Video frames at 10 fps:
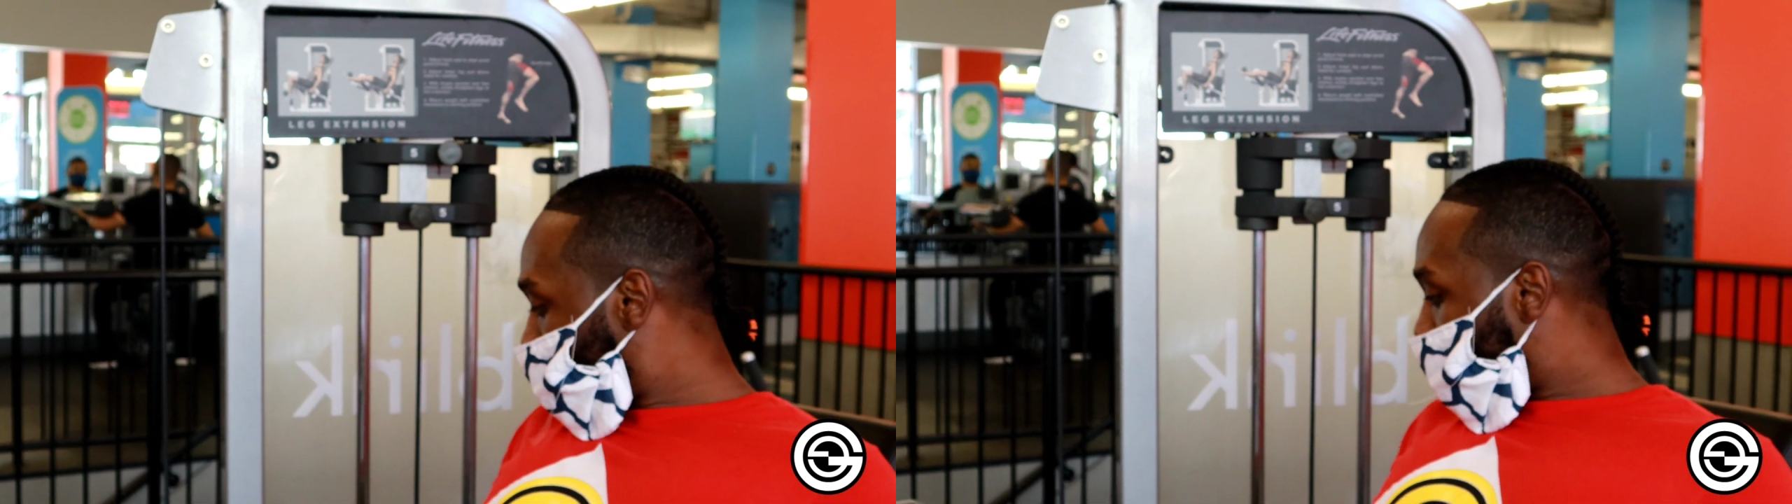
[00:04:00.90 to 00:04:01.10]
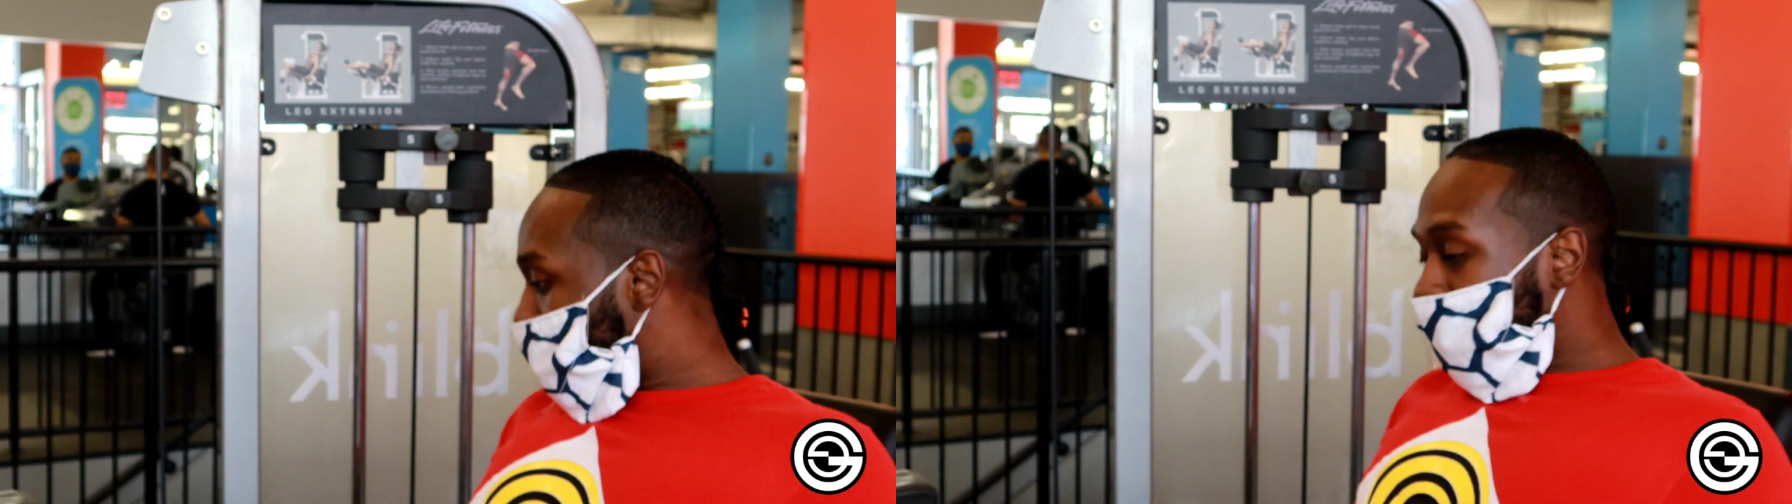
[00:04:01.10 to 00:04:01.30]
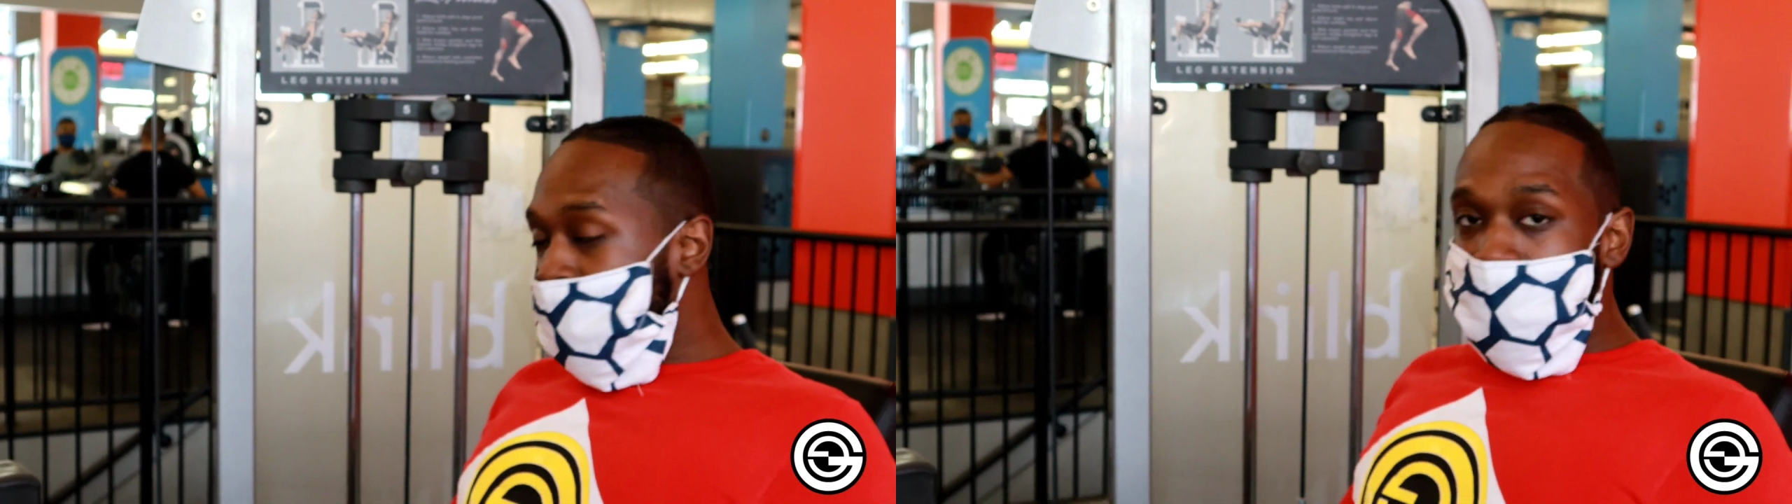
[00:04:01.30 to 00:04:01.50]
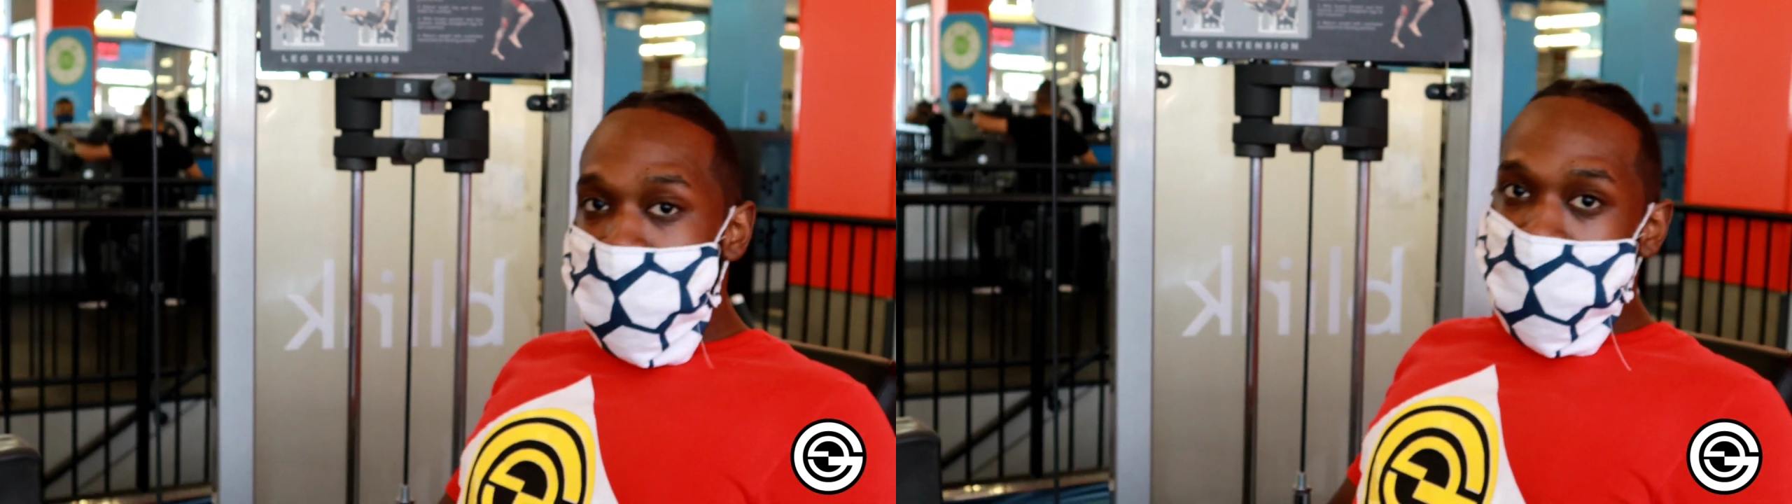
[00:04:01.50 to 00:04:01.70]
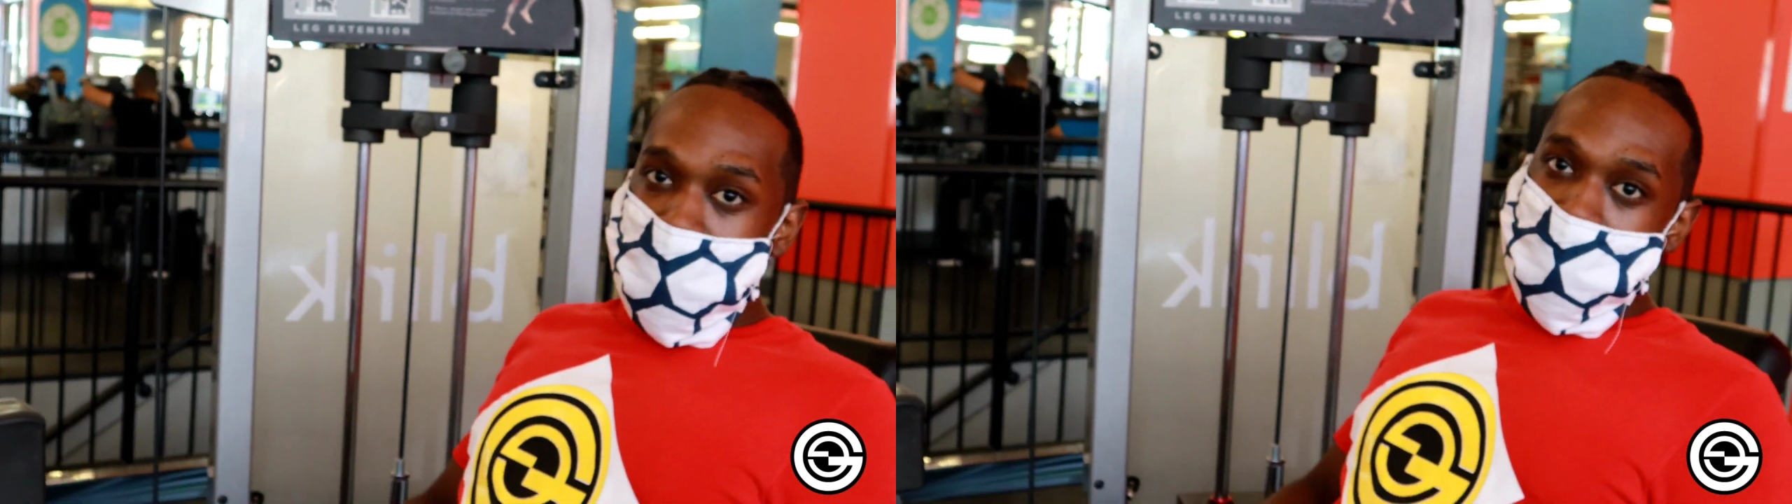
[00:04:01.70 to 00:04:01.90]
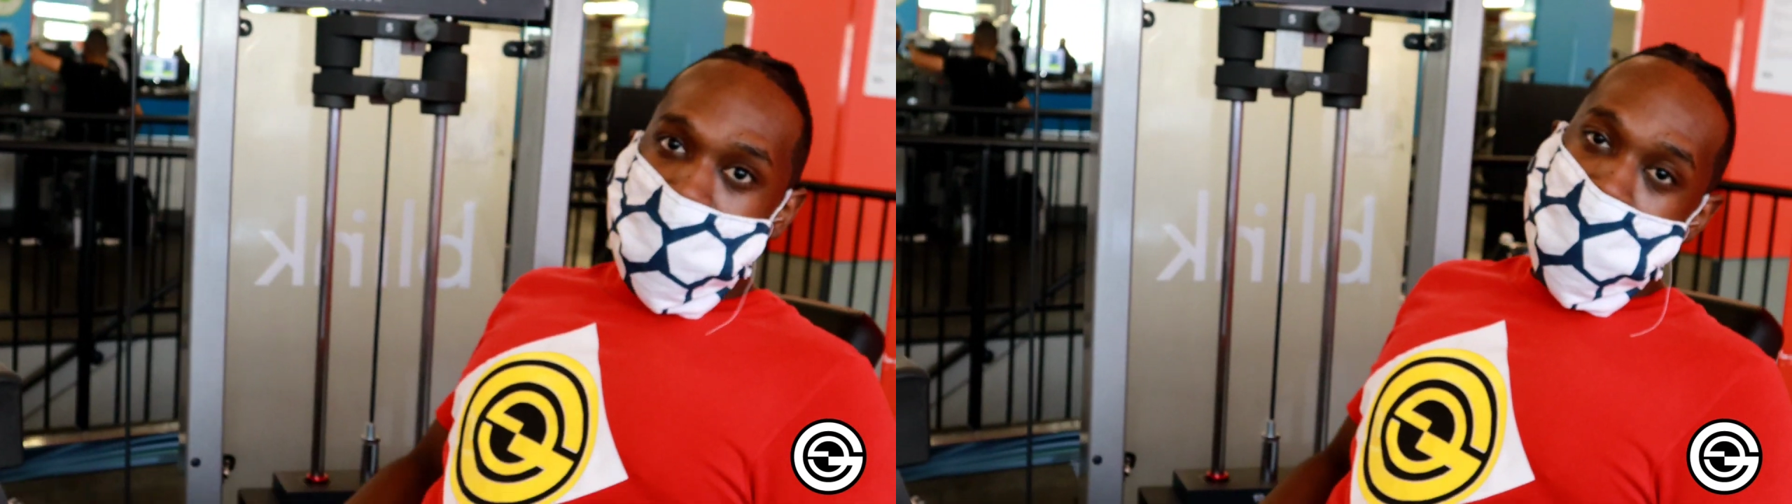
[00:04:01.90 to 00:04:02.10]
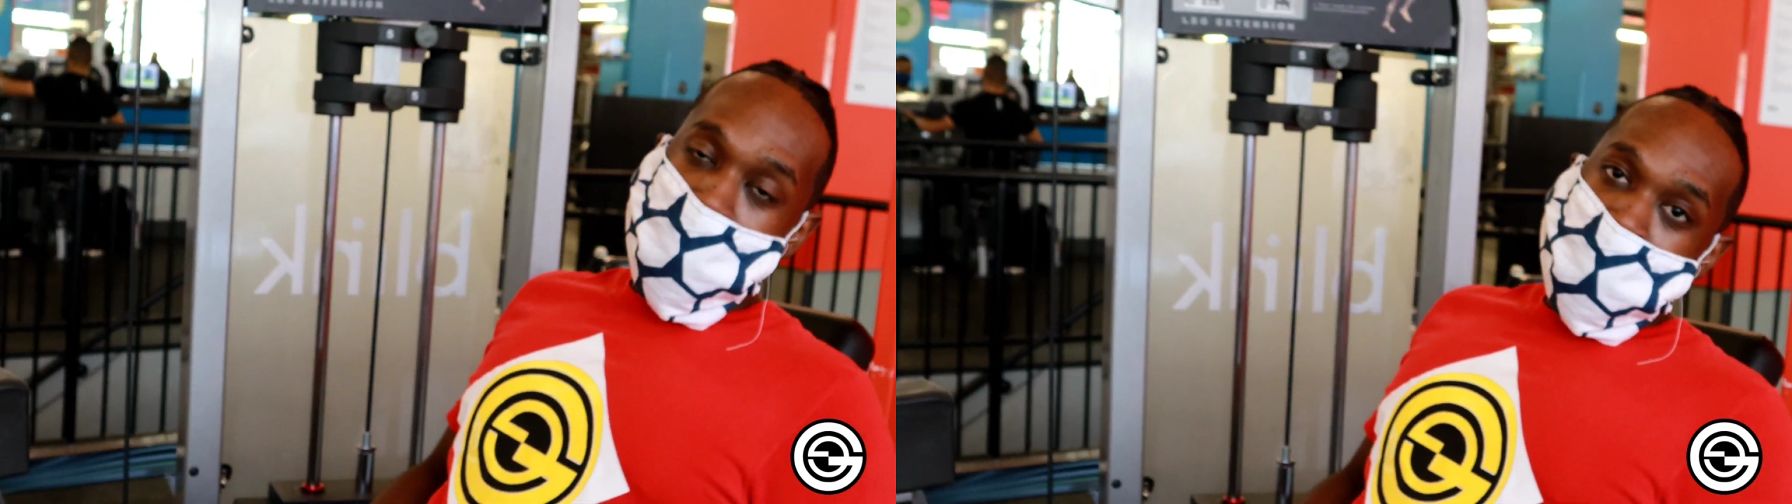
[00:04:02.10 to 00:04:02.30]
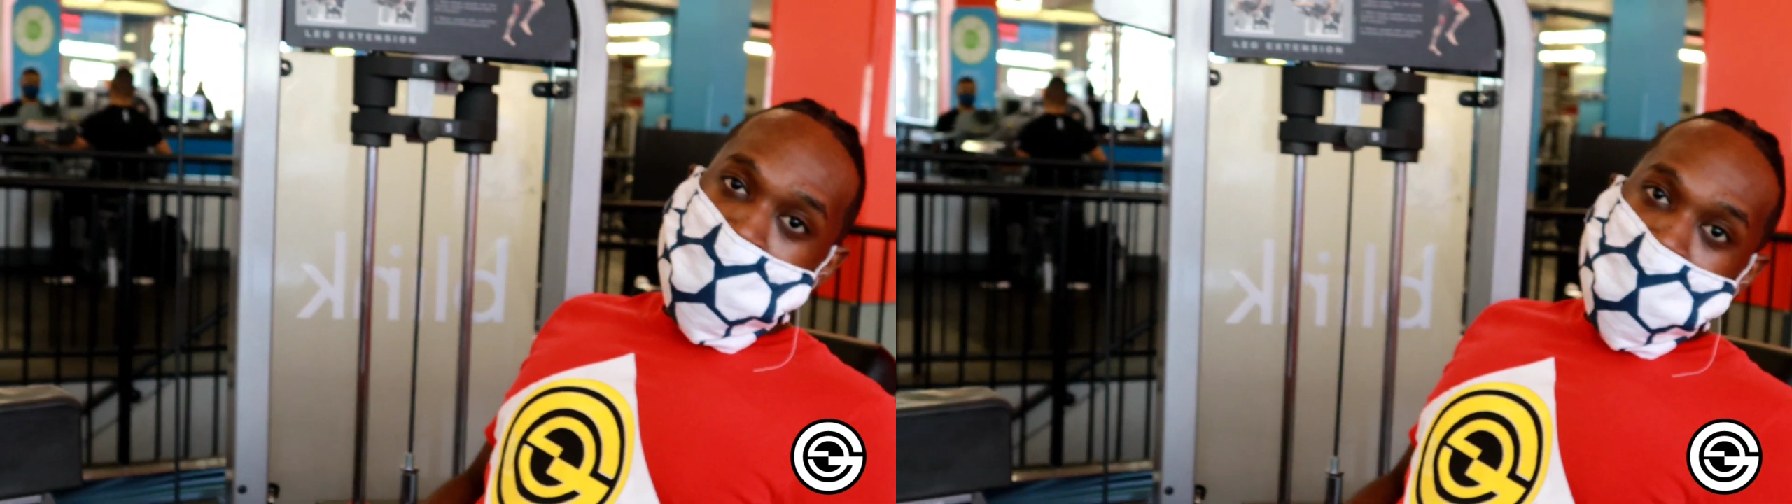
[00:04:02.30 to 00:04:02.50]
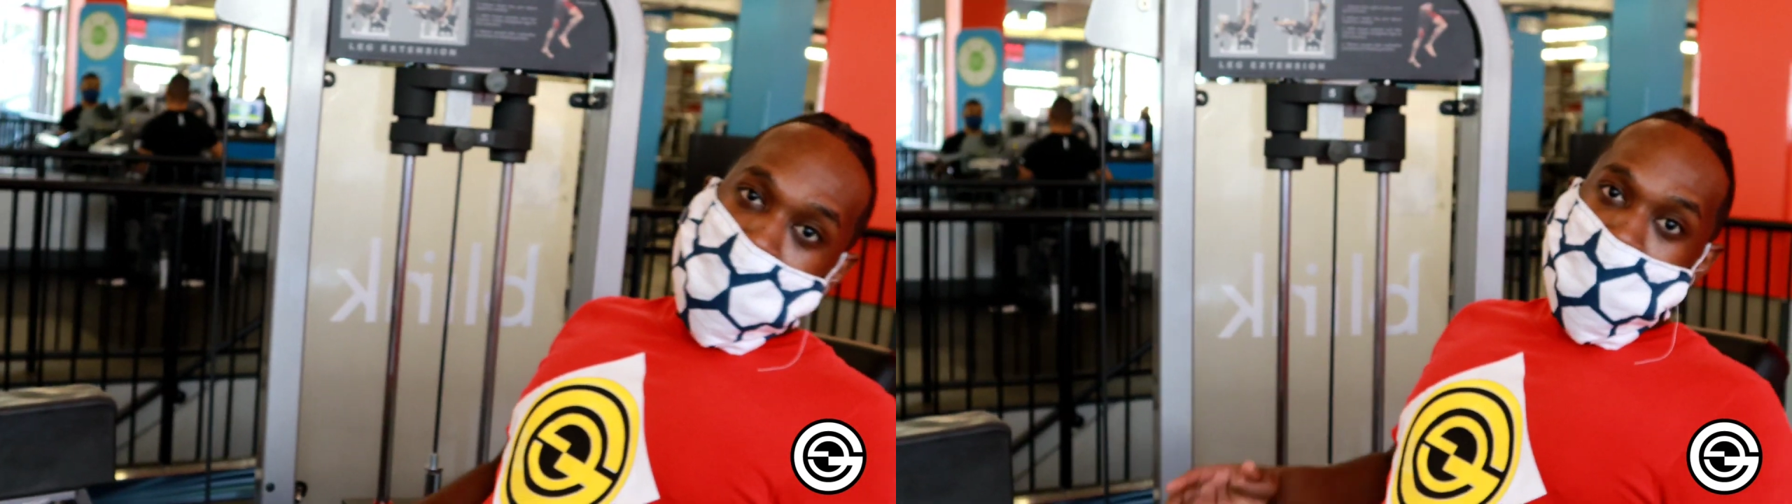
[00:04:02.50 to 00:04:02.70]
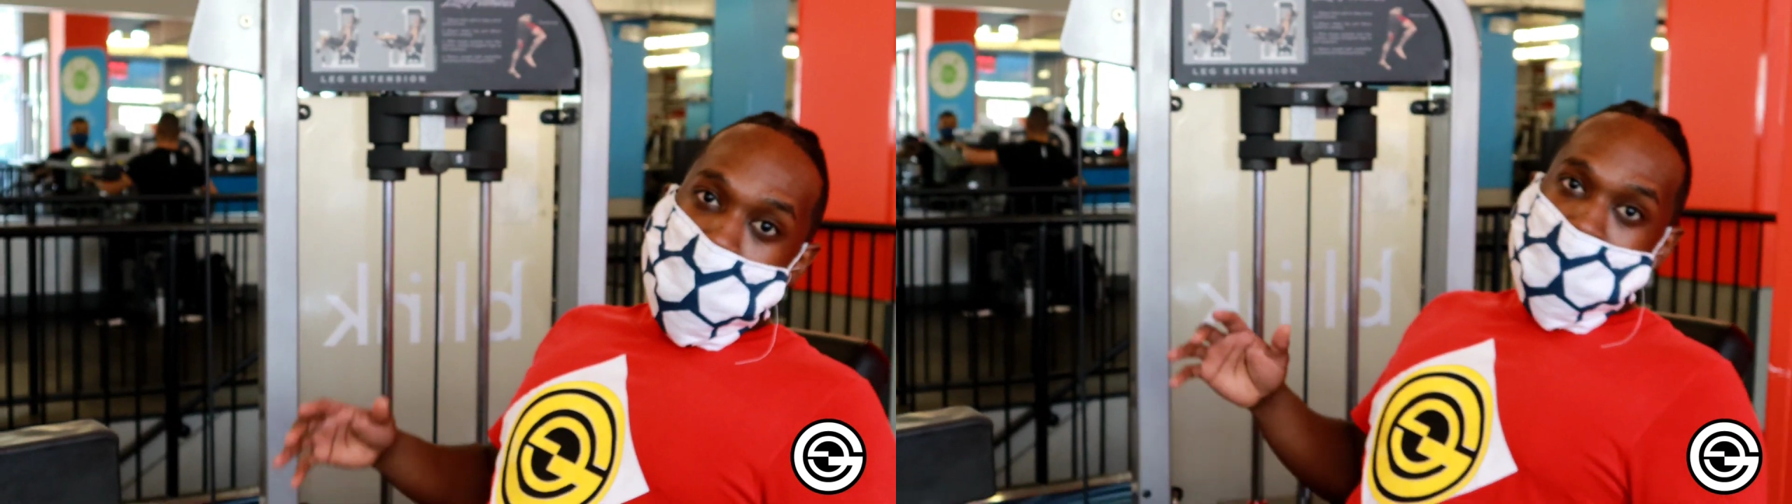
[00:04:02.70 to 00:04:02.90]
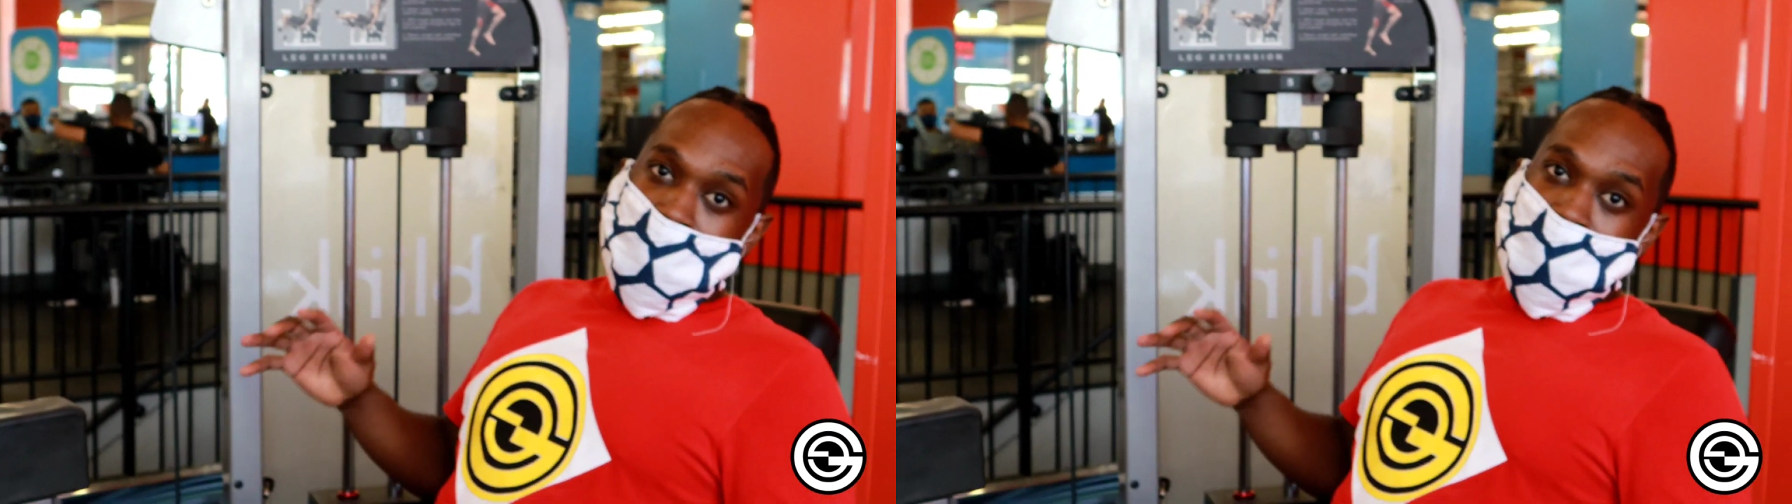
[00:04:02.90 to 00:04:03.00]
Right now, we